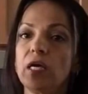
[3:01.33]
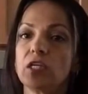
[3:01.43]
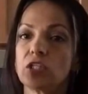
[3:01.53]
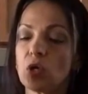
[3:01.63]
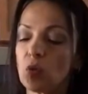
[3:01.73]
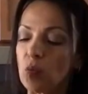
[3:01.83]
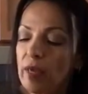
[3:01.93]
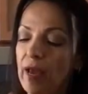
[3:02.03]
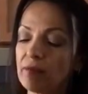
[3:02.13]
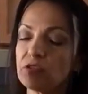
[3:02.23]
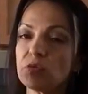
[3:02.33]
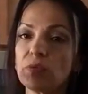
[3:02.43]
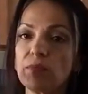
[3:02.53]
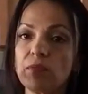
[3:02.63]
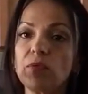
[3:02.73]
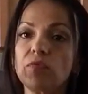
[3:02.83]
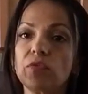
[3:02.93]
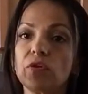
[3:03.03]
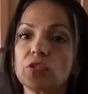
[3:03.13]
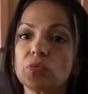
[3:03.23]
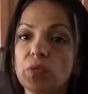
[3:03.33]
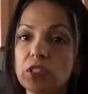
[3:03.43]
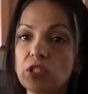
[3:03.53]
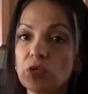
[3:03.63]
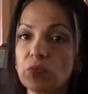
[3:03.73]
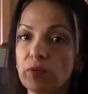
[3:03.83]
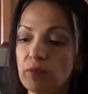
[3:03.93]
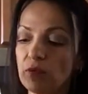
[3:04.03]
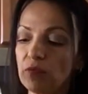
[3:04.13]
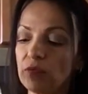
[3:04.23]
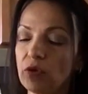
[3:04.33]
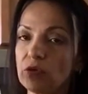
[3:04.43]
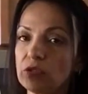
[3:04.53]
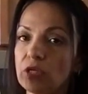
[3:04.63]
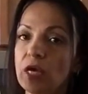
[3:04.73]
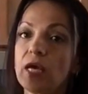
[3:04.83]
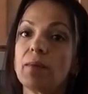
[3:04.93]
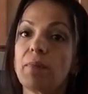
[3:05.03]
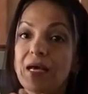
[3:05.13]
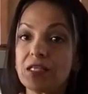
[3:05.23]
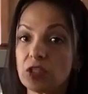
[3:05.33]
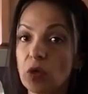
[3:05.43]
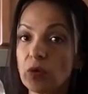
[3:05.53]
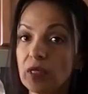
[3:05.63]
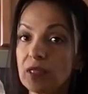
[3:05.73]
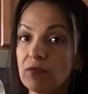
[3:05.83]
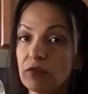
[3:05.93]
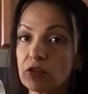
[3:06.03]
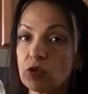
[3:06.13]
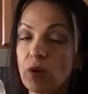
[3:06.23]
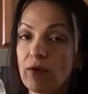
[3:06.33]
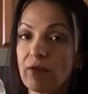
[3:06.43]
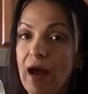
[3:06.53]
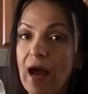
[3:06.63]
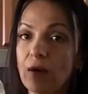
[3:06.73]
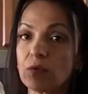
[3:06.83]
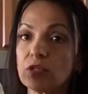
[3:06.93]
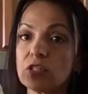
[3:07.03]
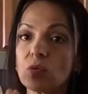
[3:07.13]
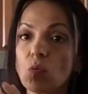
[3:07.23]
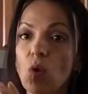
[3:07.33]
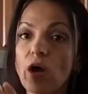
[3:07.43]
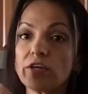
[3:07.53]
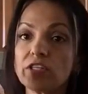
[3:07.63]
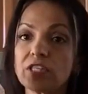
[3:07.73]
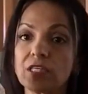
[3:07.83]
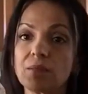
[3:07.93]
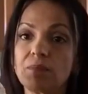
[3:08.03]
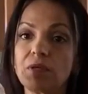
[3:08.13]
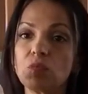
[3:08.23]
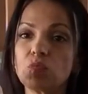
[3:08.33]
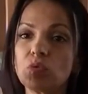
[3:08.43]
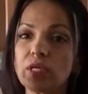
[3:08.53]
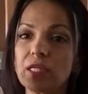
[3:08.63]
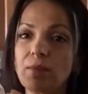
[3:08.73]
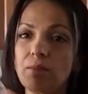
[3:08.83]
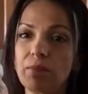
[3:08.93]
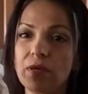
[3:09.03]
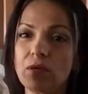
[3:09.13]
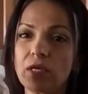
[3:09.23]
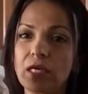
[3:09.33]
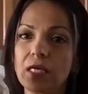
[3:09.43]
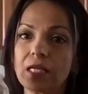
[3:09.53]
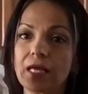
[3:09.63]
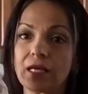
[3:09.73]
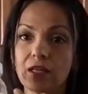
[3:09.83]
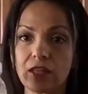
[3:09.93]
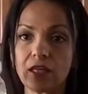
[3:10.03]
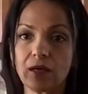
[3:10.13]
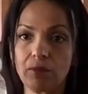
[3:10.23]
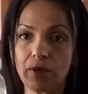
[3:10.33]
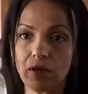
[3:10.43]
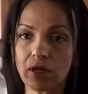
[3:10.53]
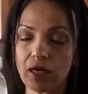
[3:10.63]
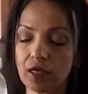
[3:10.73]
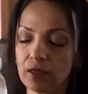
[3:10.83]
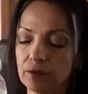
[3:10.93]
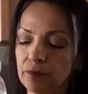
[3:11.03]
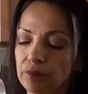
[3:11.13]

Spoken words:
So we have to remove those. Once you remove those, by soaking them for 12 hours, the water's gonna be really milky, like a thick milk color.